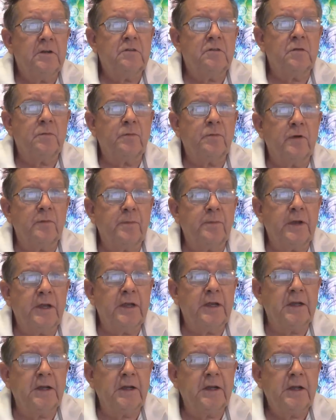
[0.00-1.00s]
to
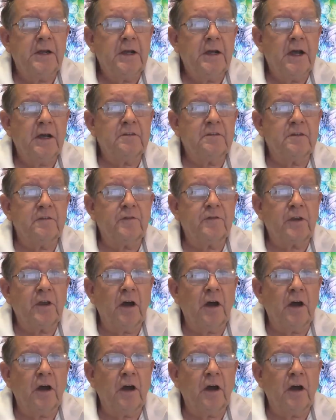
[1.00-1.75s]
prepare as if